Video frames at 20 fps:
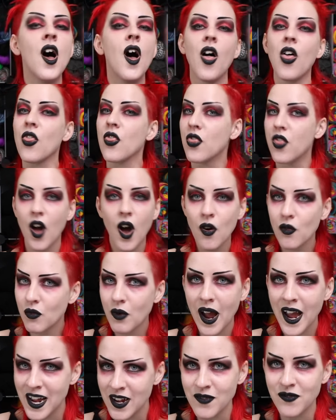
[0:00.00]
The
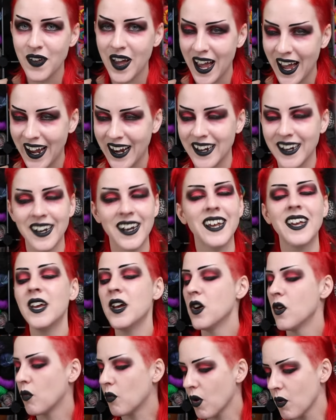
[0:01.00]
Raven,
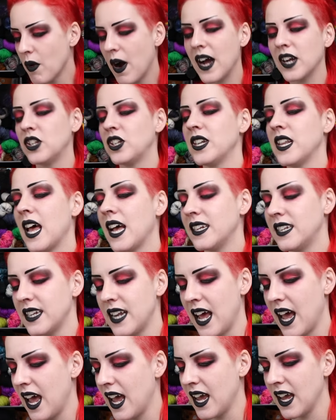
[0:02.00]
we're watching that
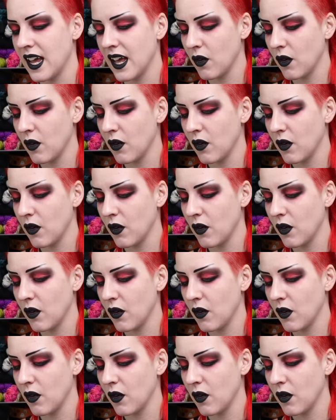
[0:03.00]
today.